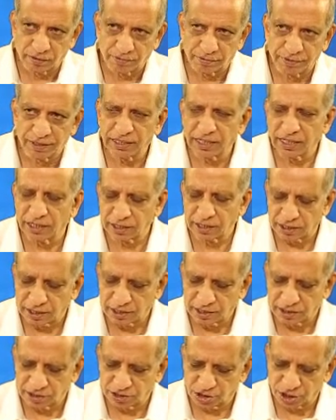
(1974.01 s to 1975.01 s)
We can
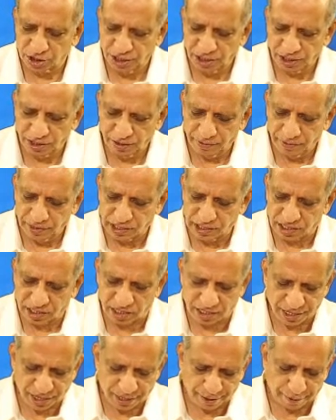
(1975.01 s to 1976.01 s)
straight away
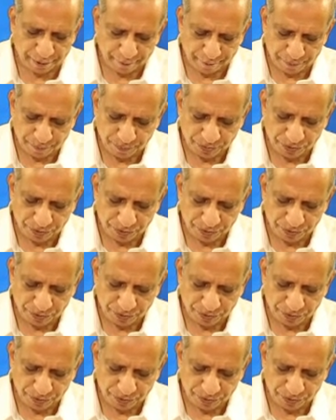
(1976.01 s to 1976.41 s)
say